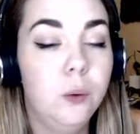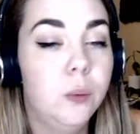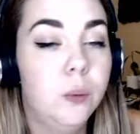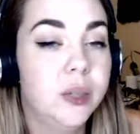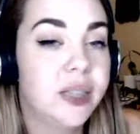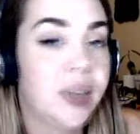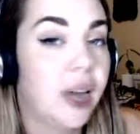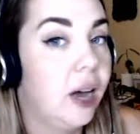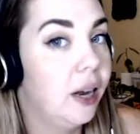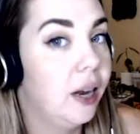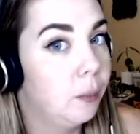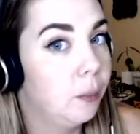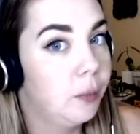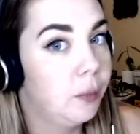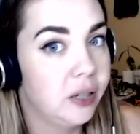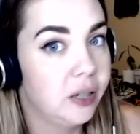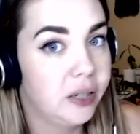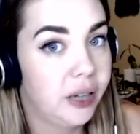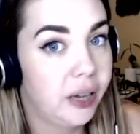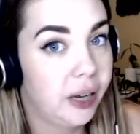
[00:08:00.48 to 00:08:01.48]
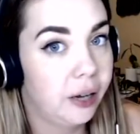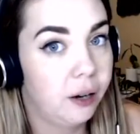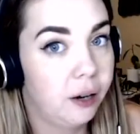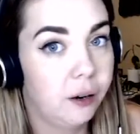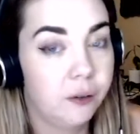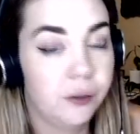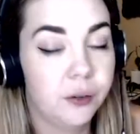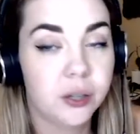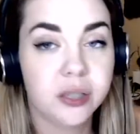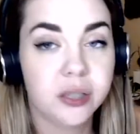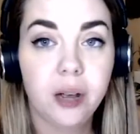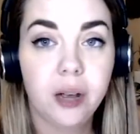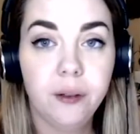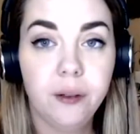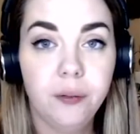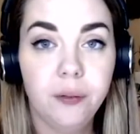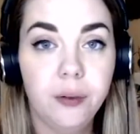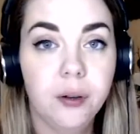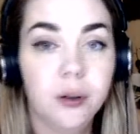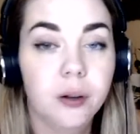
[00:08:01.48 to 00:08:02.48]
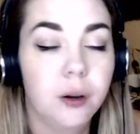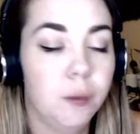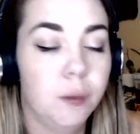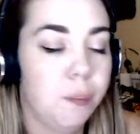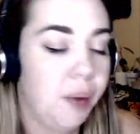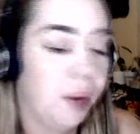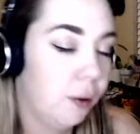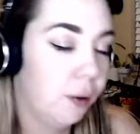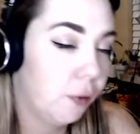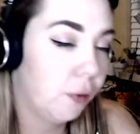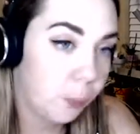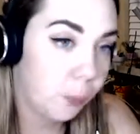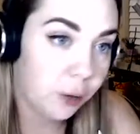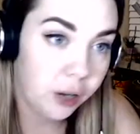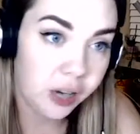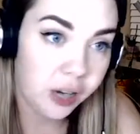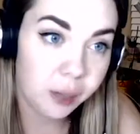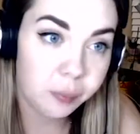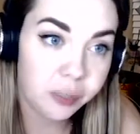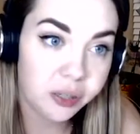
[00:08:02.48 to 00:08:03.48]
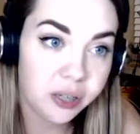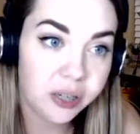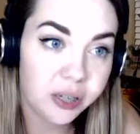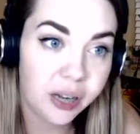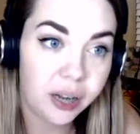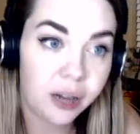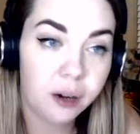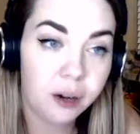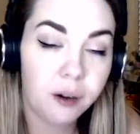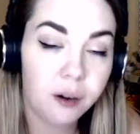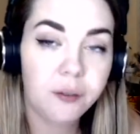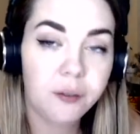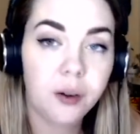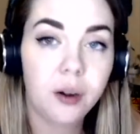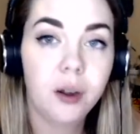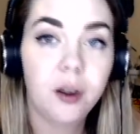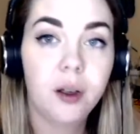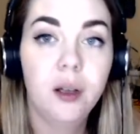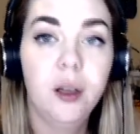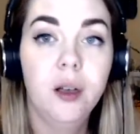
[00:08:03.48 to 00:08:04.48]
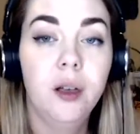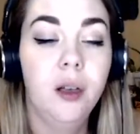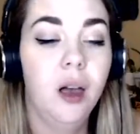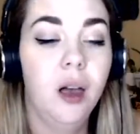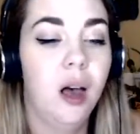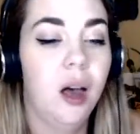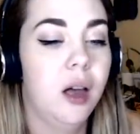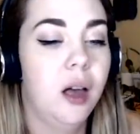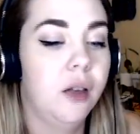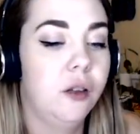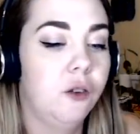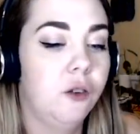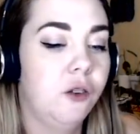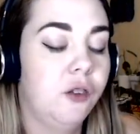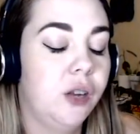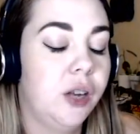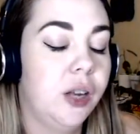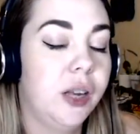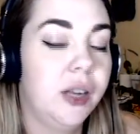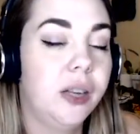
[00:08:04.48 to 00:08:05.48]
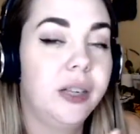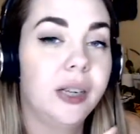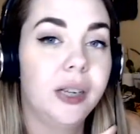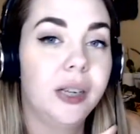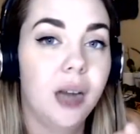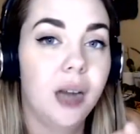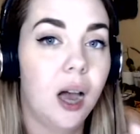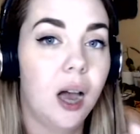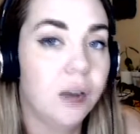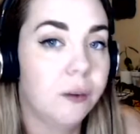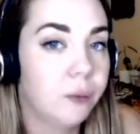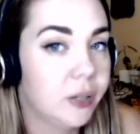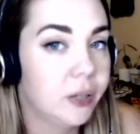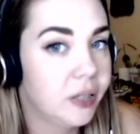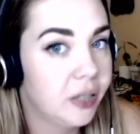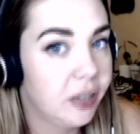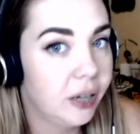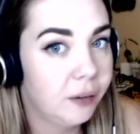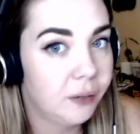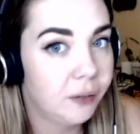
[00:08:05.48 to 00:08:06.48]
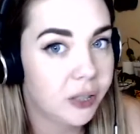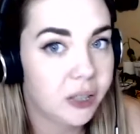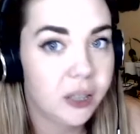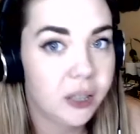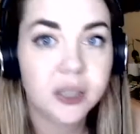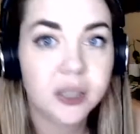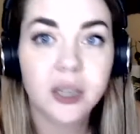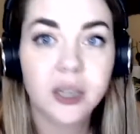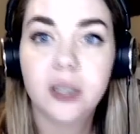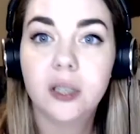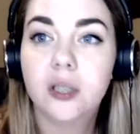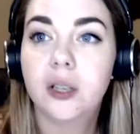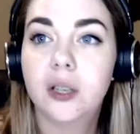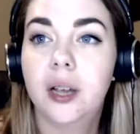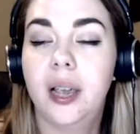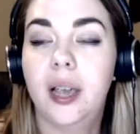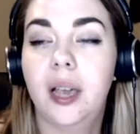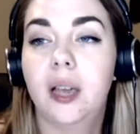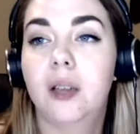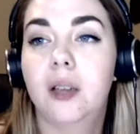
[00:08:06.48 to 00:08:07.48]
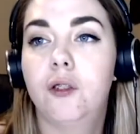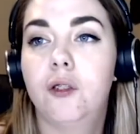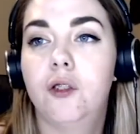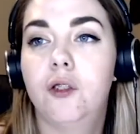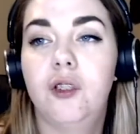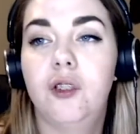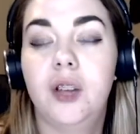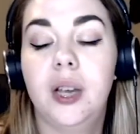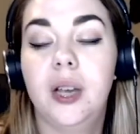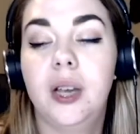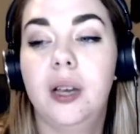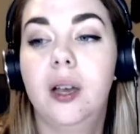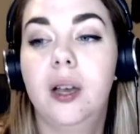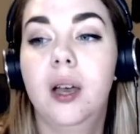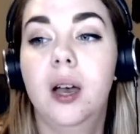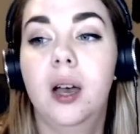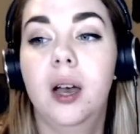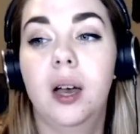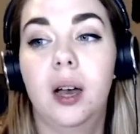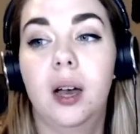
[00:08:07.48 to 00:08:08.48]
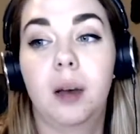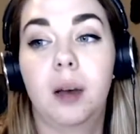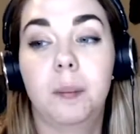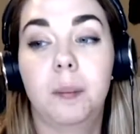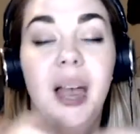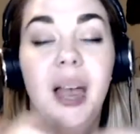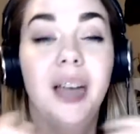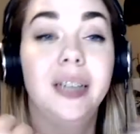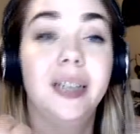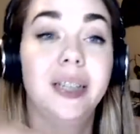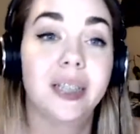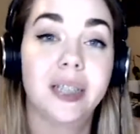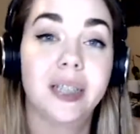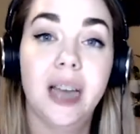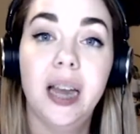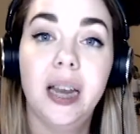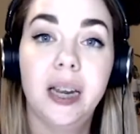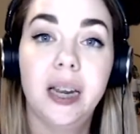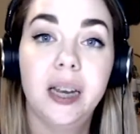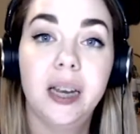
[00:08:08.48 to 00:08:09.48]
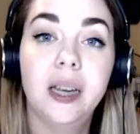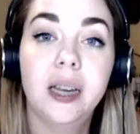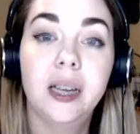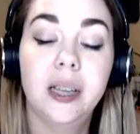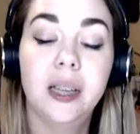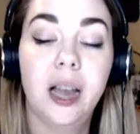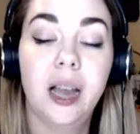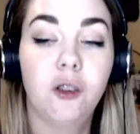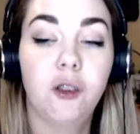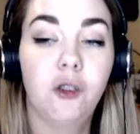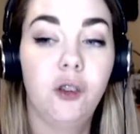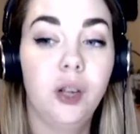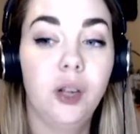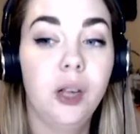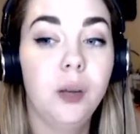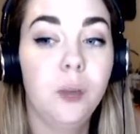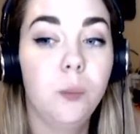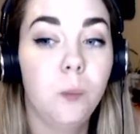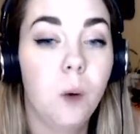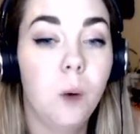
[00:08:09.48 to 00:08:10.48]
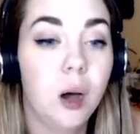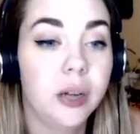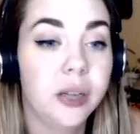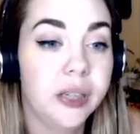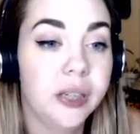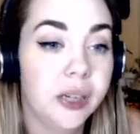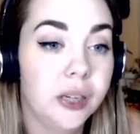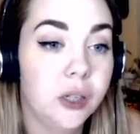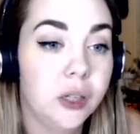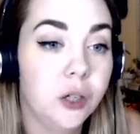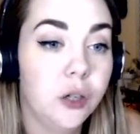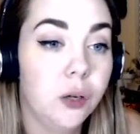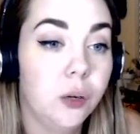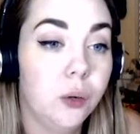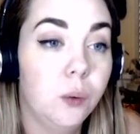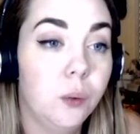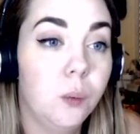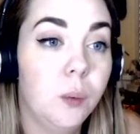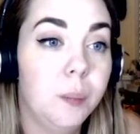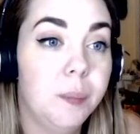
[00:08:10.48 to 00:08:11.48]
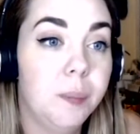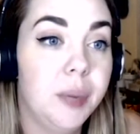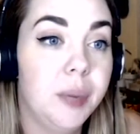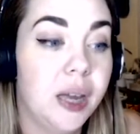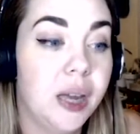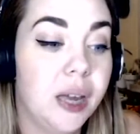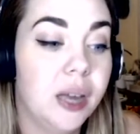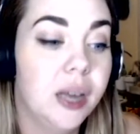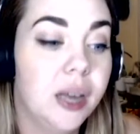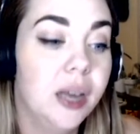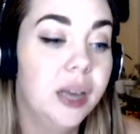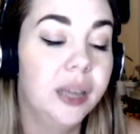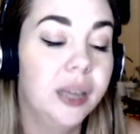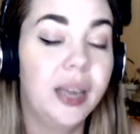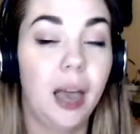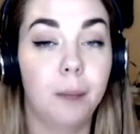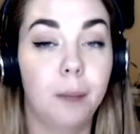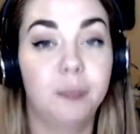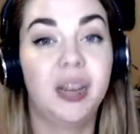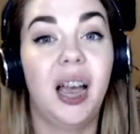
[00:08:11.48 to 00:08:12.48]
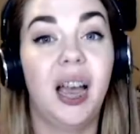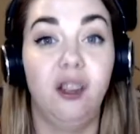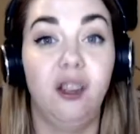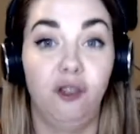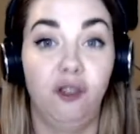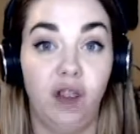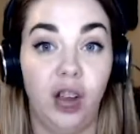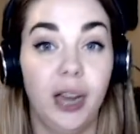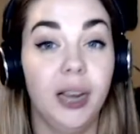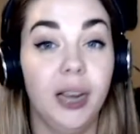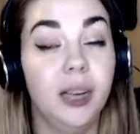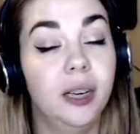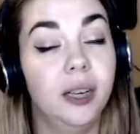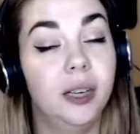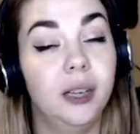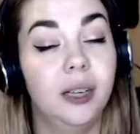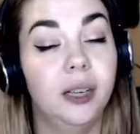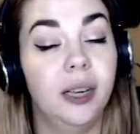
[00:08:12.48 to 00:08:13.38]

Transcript: who was unable to take care of herself. Her parents were unable to take care of her. She did not receive assistance, and she had decided that she wanted to be kept hygienic